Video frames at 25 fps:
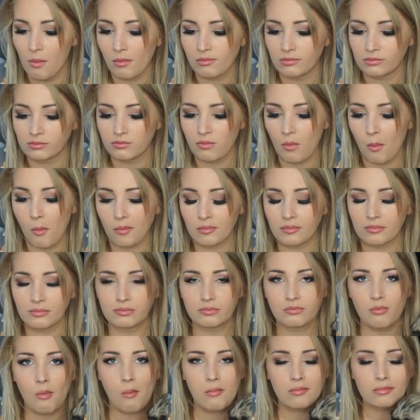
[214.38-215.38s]
God.
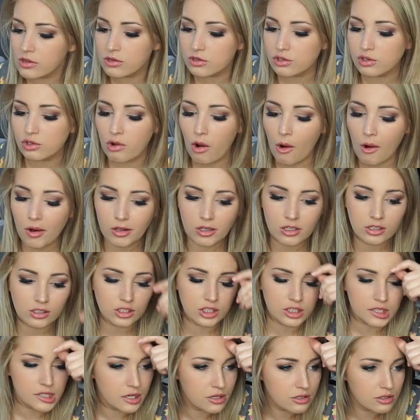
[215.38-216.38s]
This literally
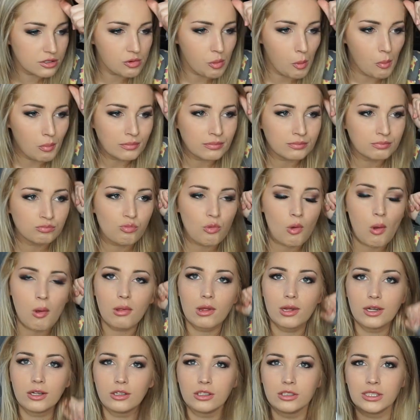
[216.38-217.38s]
tastes
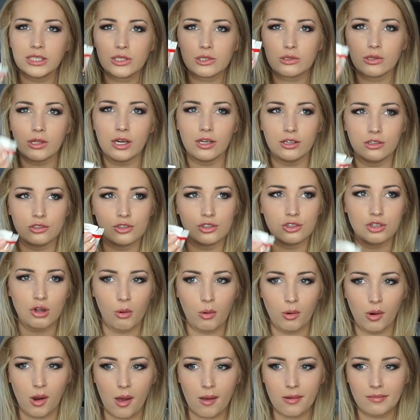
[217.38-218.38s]
like a glazed
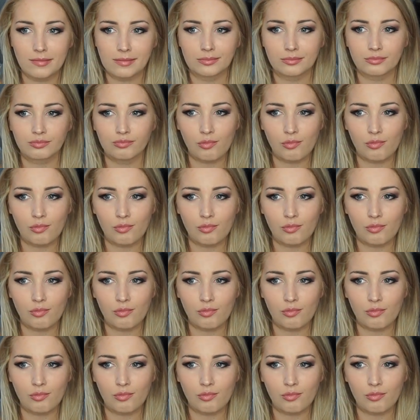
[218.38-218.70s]
donut